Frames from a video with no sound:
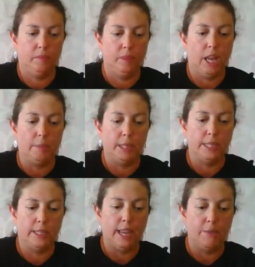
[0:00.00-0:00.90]
I'm going to
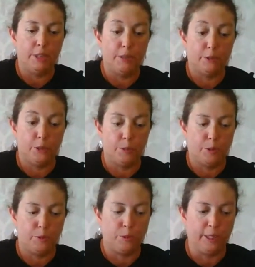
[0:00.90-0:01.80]
save this first
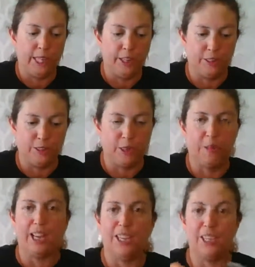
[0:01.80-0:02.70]
brew for later, so I'm
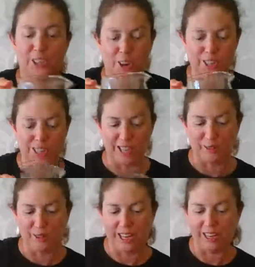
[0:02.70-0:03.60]
not going to toss that
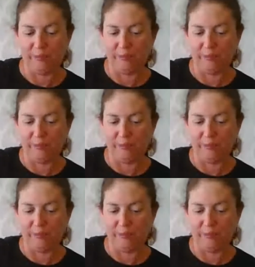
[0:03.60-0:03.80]
away.